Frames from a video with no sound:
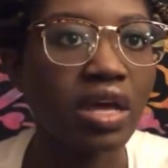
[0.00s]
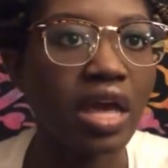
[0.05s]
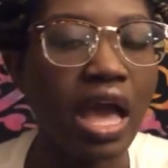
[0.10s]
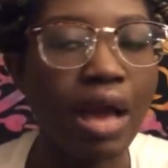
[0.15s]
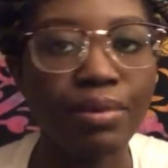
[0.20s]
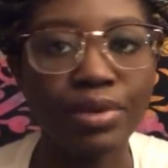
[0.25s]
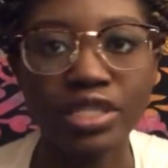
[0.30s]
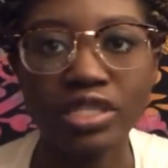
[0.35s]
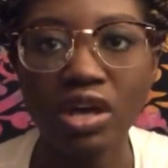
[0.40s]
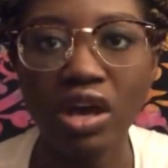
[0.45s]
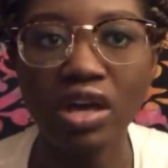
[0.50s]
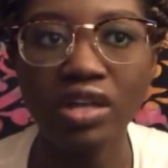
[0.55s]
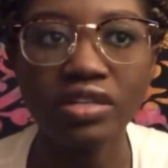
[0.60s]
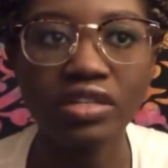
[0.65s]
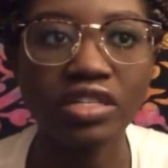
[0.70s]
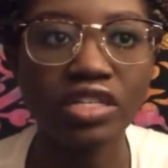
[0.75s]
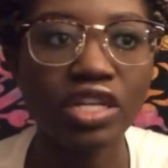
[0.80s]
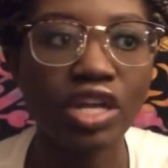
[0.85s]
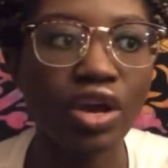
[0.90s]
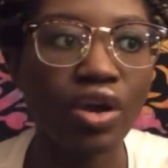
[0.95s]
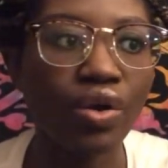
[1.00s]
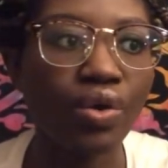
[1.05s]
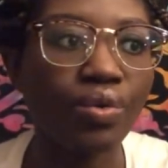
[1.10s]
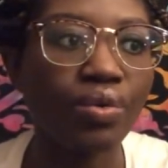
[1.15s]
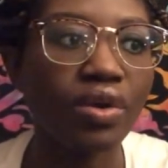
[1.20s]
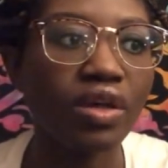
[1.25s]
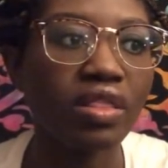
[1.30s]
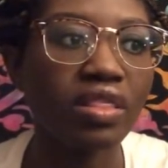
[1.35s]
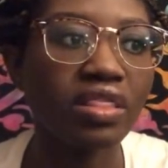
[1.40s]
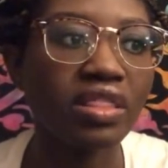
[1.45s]
Amazon, you know,
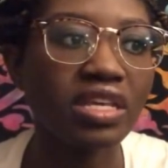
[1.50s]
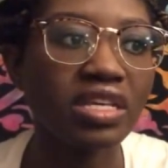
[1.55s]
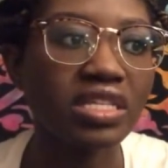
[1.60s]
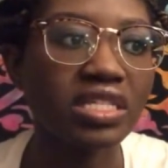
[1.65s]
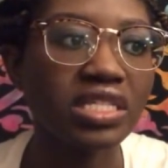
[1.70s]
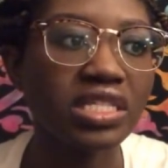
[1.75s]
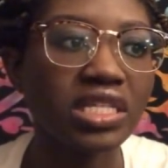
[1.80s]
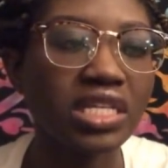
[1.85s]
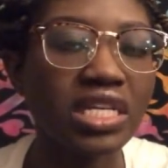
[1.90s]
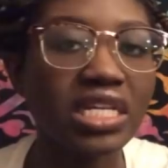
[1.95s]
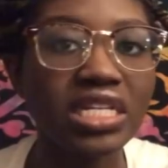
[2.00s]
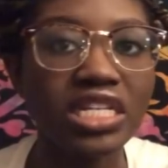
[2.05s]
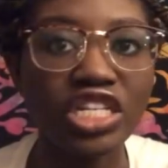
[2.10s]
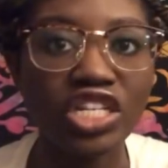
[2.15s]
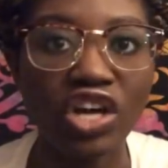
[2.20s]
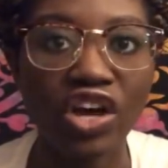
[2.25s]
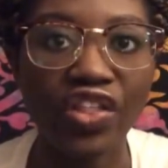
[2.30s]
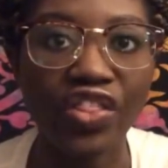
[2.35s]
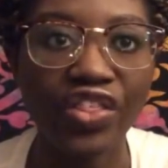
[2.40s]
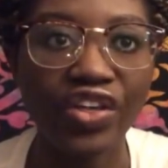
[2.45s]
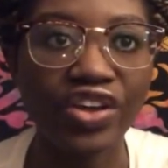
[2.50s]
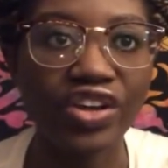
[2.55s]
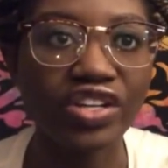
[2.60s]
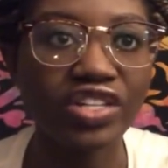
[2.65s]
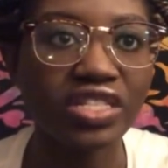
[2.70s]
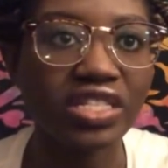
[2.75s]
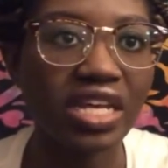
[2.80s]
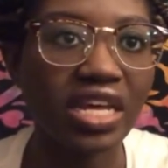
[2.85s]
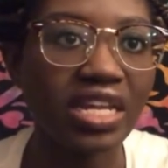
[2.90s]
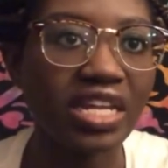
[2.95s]
these indie
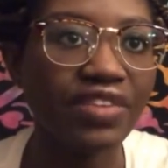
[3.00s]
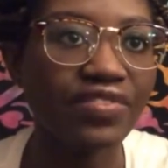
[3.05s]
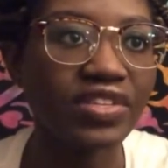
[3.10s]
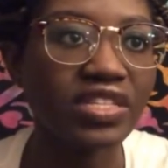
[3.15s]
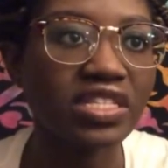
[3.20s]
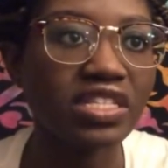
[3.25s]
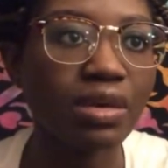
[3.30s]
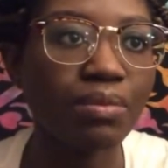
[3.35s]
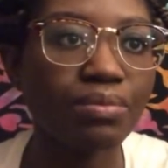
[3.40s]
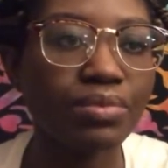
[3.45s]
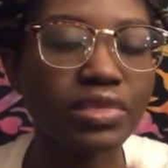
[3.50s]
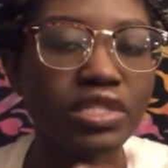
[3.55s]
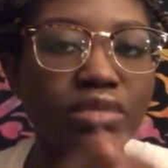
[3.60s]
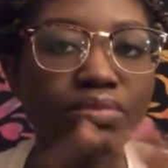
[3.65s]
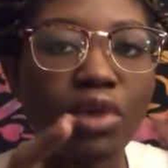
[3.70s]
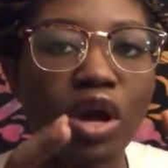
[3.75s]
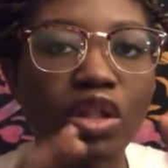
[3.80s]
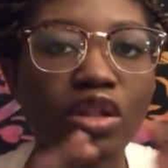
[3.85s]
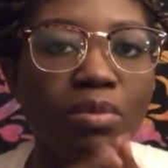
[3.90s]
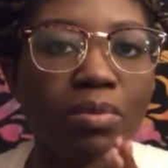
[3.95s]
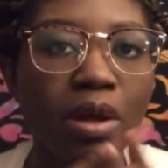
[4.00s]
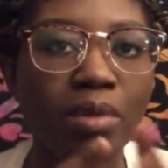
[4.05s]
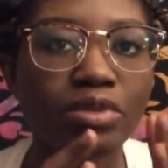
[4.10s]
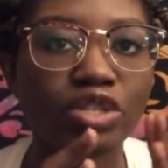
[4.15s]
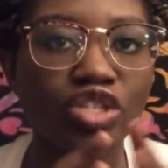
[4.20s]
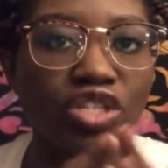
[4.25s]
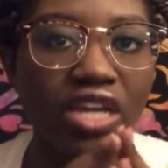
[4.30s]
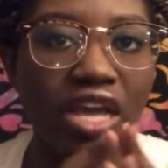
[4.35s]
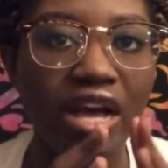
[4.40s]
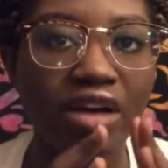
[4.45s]
authors and even some smaller
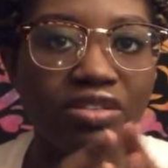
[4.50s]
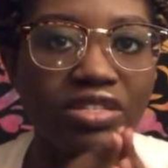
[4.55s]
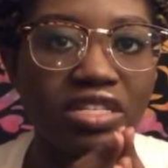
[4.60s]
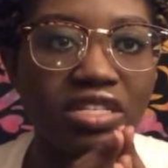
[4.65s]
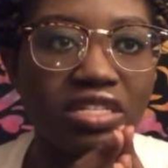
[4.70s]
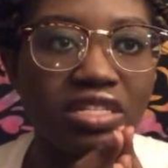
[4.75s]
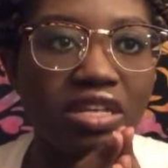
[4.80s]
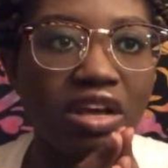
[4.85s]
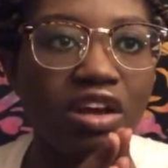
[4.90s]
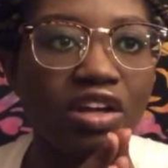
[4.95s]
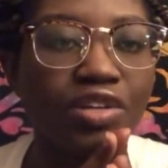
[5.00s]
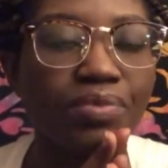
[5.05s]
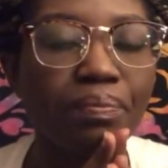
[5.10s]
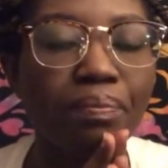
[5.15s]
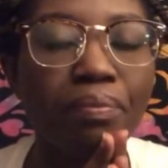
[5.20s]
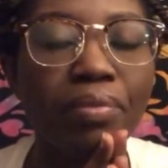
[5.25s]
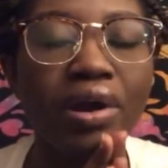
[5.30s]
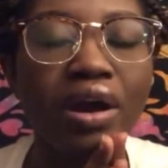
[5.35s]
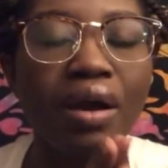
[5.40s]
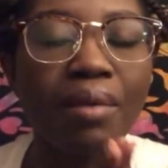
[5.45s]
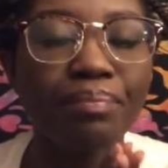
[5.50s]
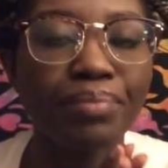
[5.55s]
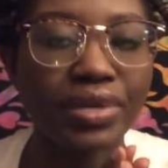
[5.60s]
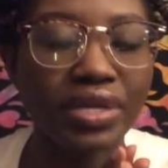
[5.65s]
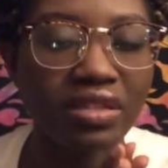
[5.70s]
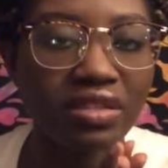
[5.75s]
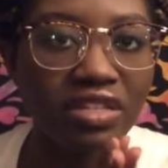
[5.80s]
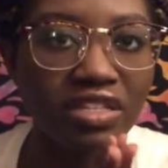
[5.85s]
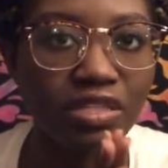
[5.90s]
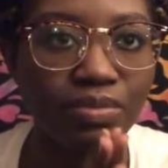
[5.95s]
publishing houses are
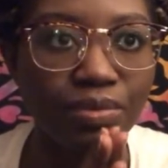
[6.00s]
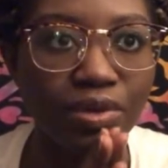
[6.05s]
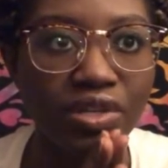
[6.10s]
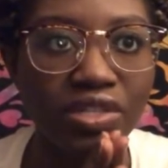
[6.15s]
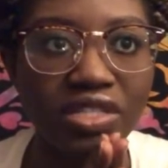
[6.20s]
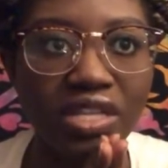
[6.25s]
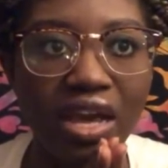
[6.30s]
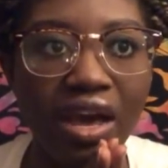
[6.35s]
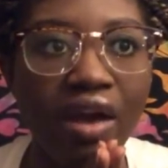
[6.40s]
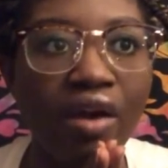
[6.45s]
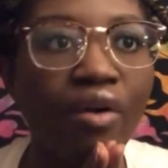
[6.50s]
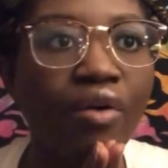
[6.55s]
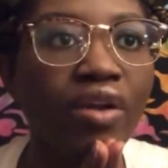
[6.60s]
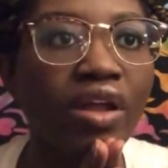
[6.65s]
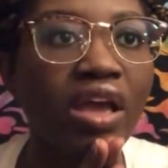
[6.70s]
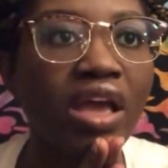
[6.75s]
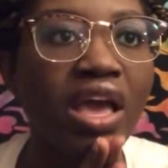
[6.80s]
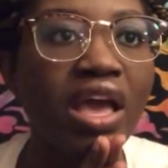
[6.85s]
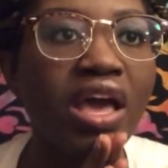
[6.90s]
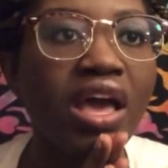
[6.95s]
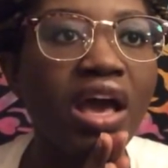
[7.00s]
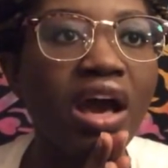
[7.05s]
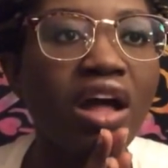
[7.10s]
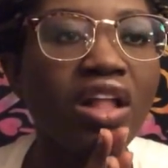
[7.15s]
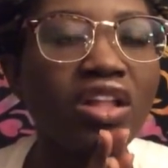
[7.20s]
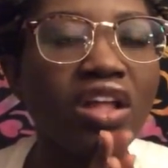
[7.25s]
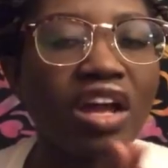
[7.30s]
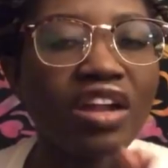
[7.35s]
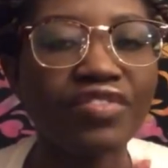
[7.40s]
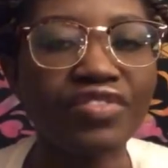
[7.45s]
pumping these books out.
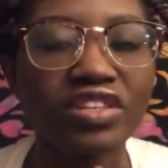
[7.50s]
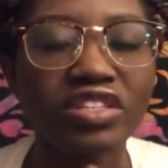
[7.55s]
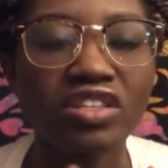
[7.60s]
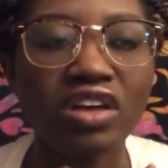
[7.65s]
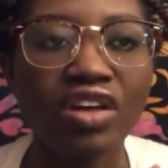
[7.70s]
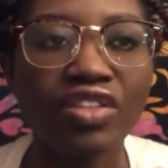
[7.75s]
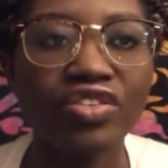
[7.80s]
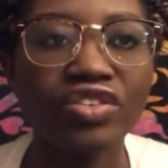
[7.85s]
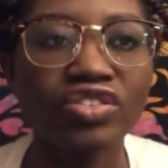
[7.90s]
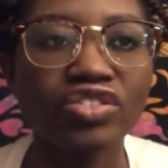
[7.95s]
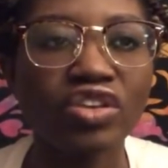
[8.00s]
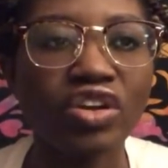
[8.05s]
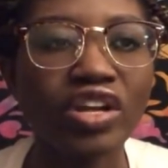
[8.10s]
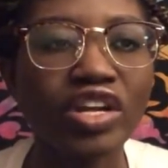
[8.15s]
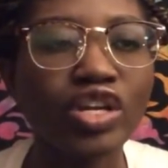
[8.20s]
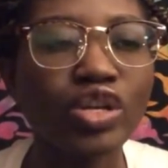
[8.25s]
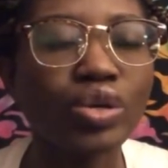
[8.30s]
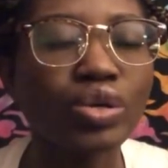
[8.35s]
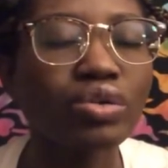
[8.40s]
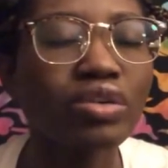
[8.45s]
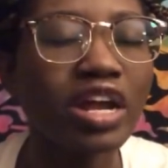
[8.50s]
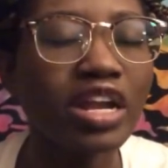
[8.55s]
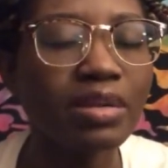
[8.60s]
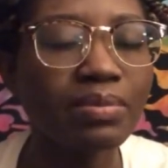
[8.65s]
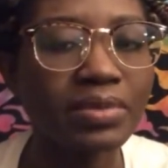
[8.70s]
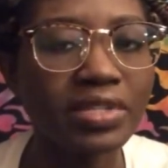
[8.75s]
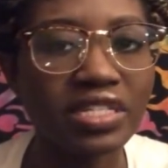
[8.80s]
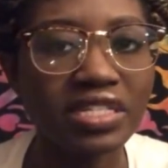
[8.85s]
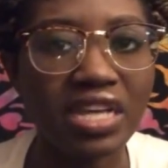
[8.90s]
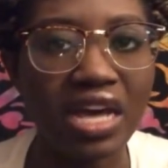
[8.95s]
A lot of these authors are
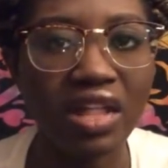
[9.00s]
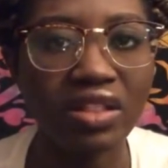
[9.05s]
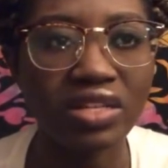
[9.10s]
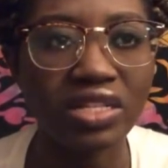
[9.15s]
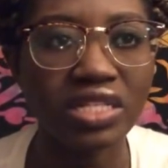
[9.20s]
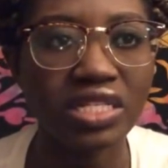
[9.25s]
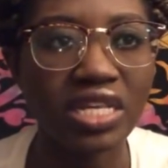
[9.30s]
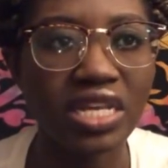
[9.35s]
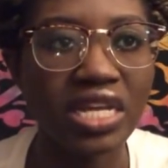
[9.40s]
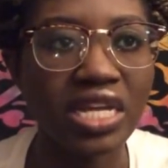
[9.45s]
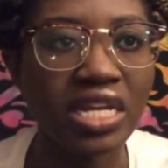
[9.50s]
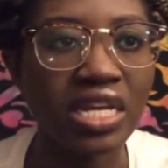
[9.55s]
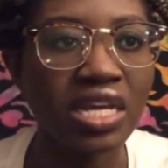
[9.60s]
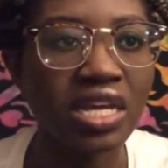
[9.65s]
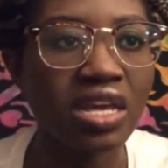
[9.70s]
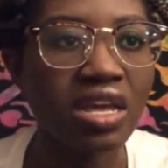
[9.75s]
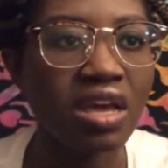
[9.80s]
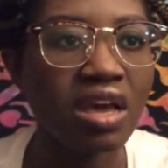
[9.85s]
incredibly talented.